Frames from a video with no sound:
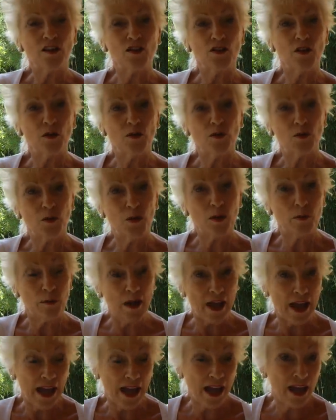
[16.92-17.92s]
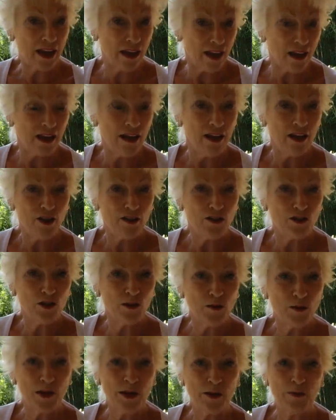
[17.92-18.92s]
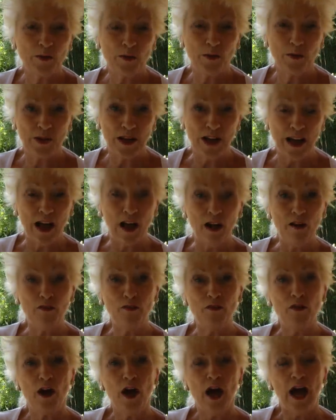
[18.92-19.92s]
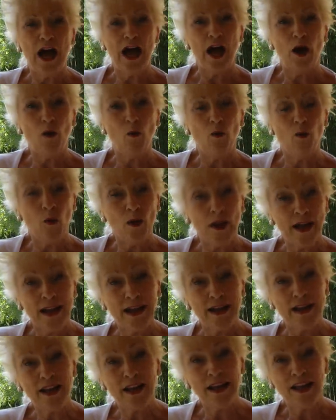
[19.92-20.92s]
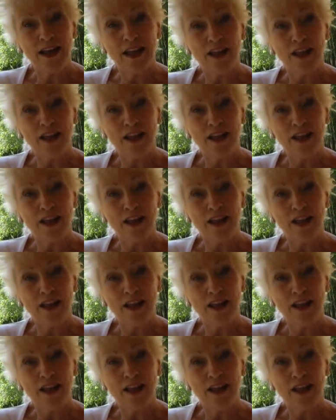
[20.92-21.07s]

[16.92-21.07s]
that we make to people we love. When